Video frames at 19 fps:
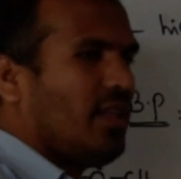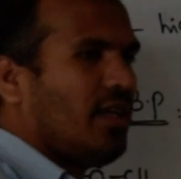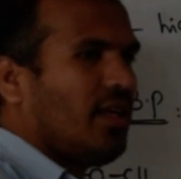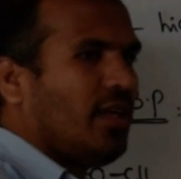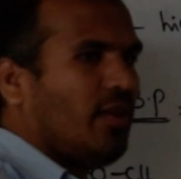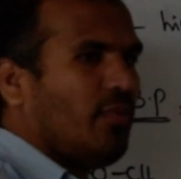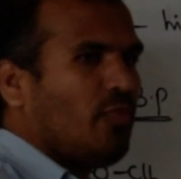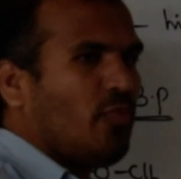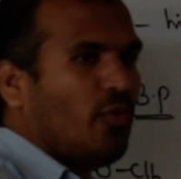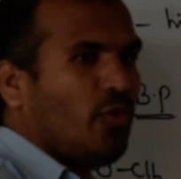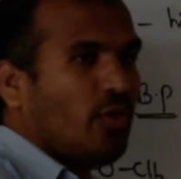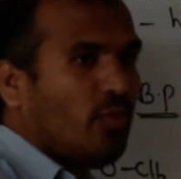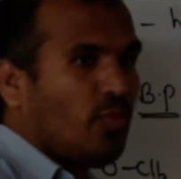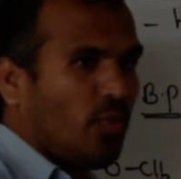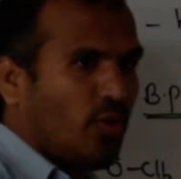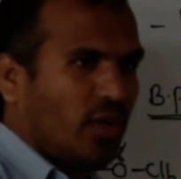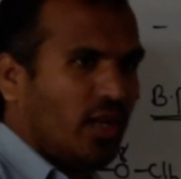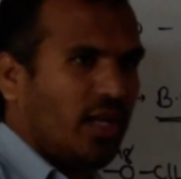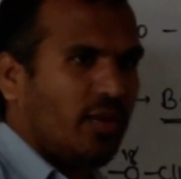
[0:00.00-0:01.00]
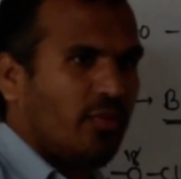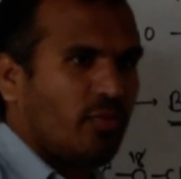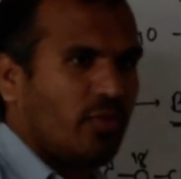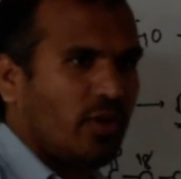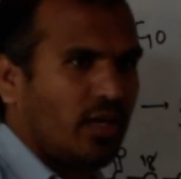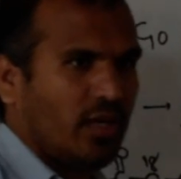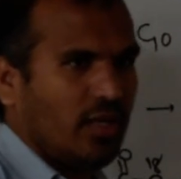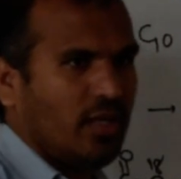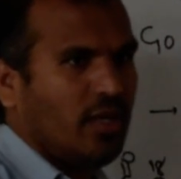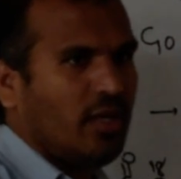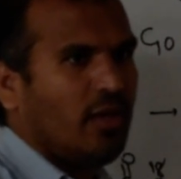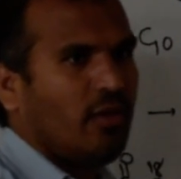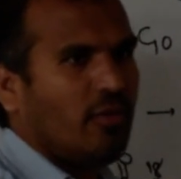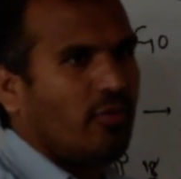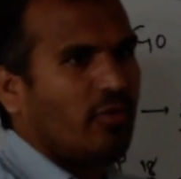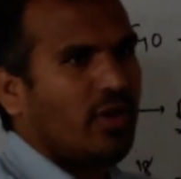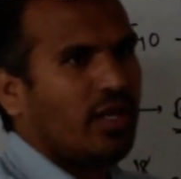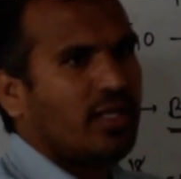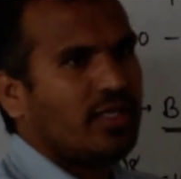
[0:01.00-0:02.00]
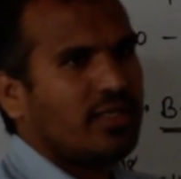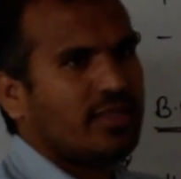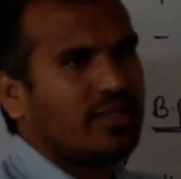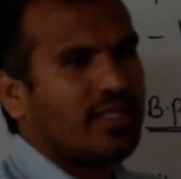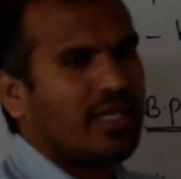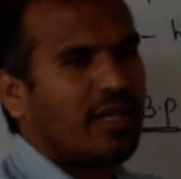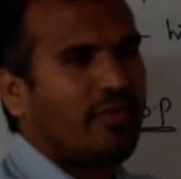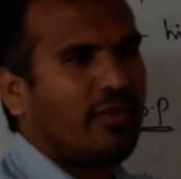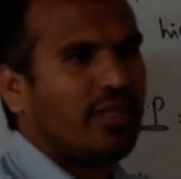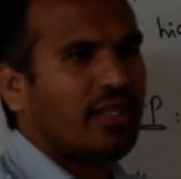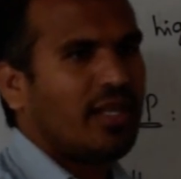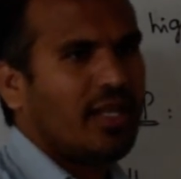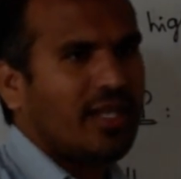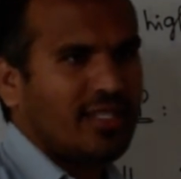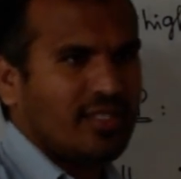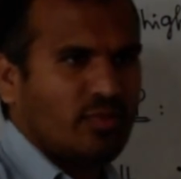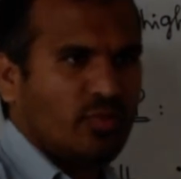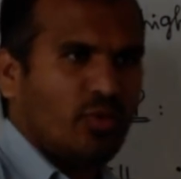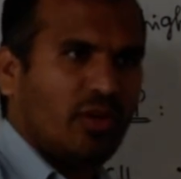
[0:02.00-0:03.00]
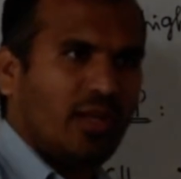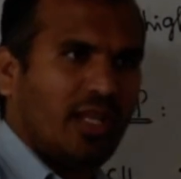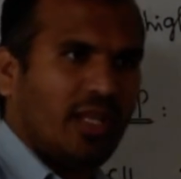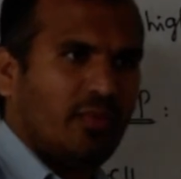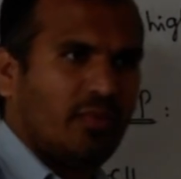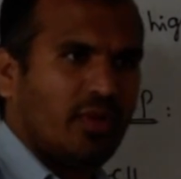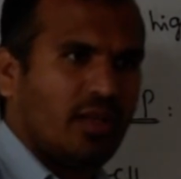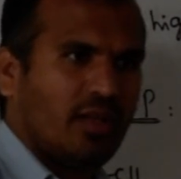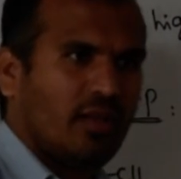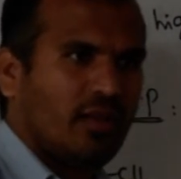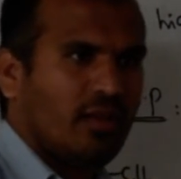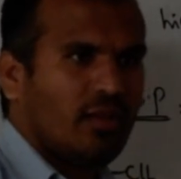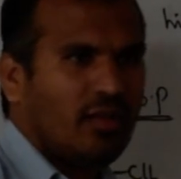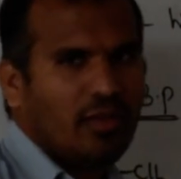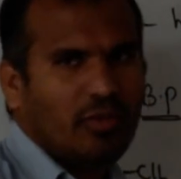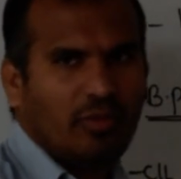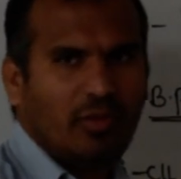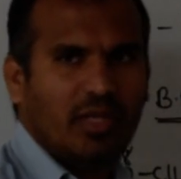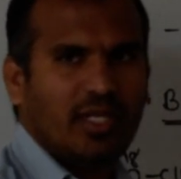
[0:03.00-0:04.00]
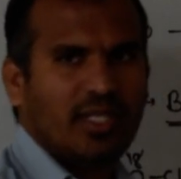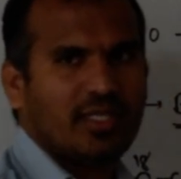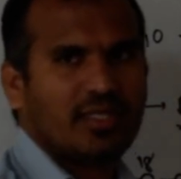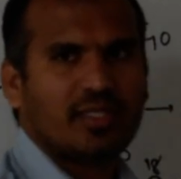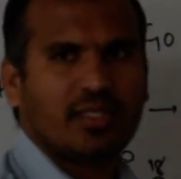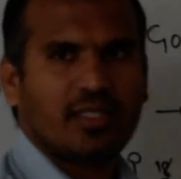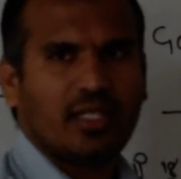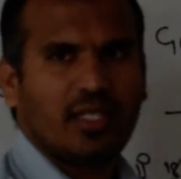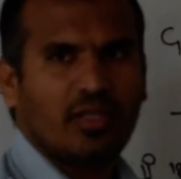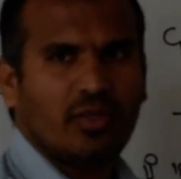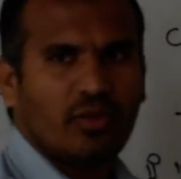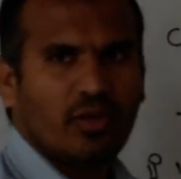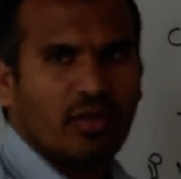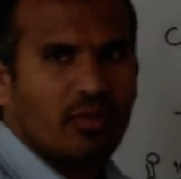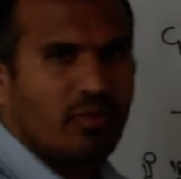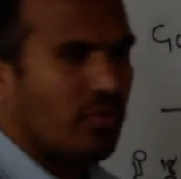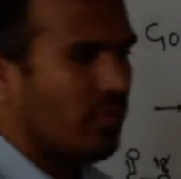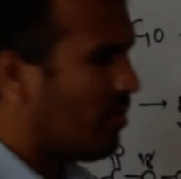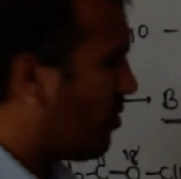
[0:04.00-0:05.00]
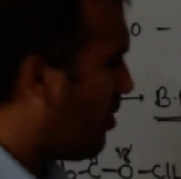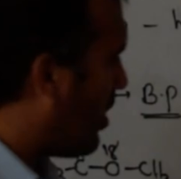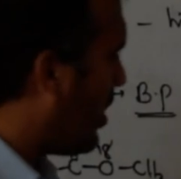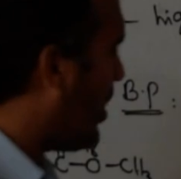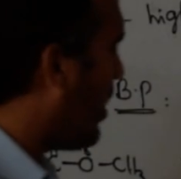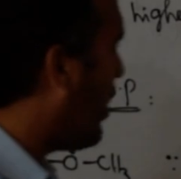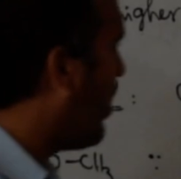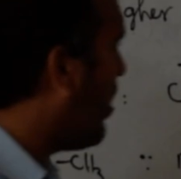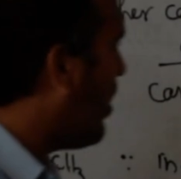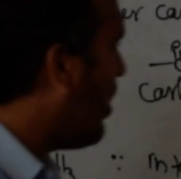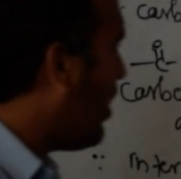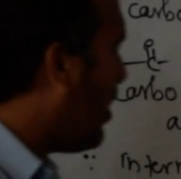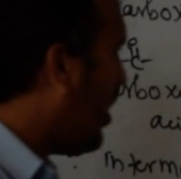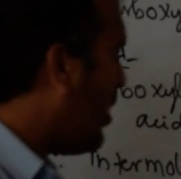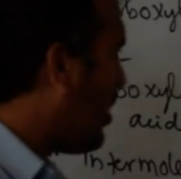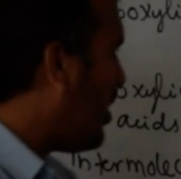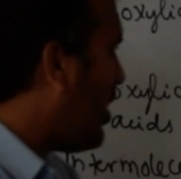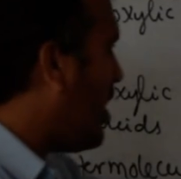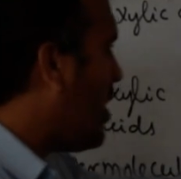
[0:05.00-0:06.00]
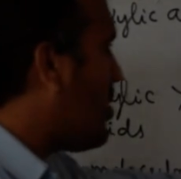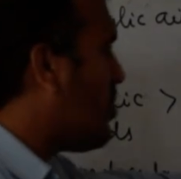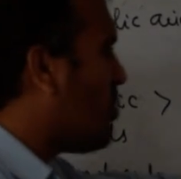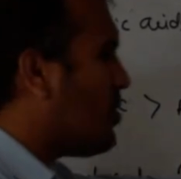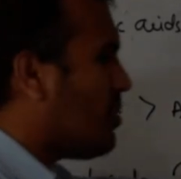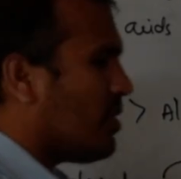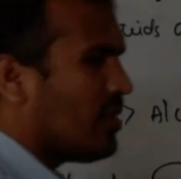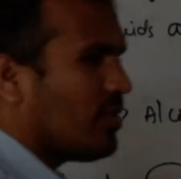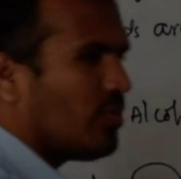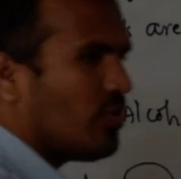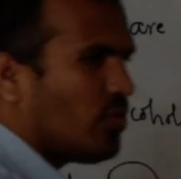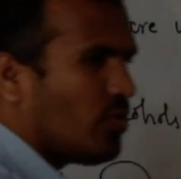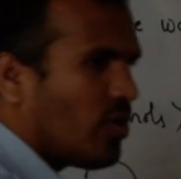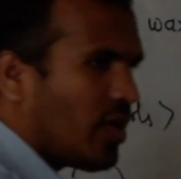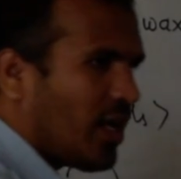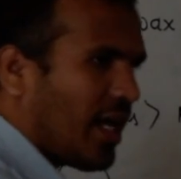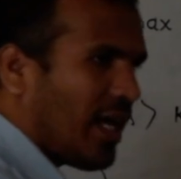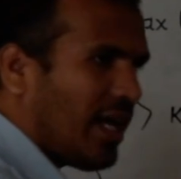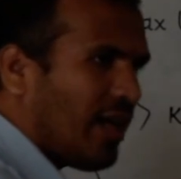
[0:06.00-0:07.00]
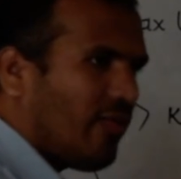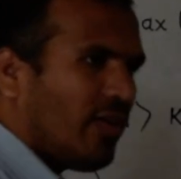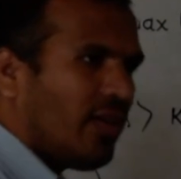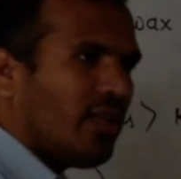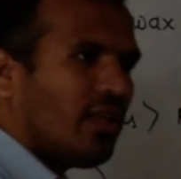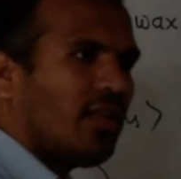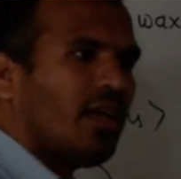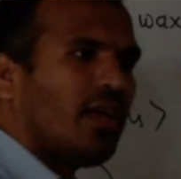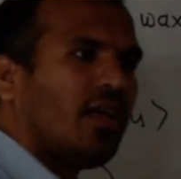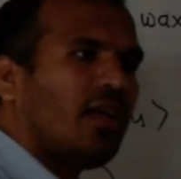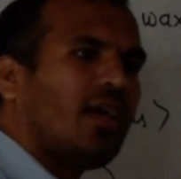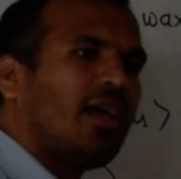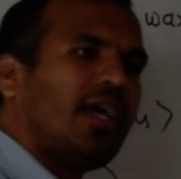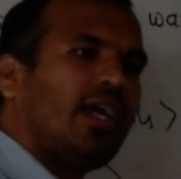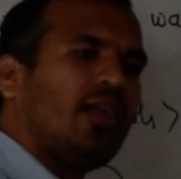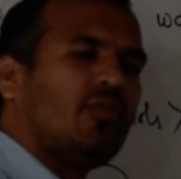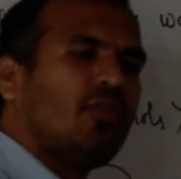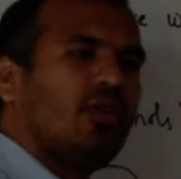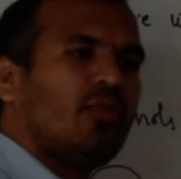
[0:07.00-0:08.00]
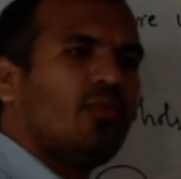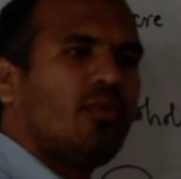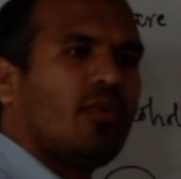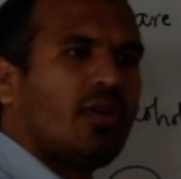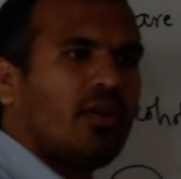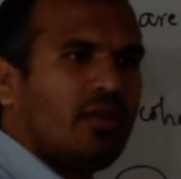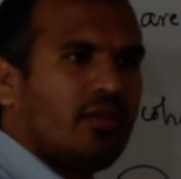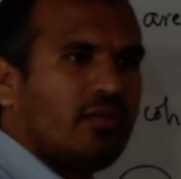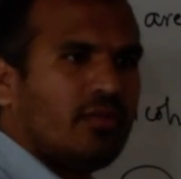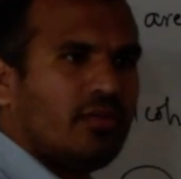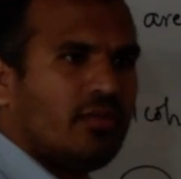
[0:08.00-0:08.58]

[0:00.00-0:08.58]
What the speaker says: the more boiling point, why this is having the less boiling point? We will discuss that. Don't worry. Ketones do not having the hydrogen bond.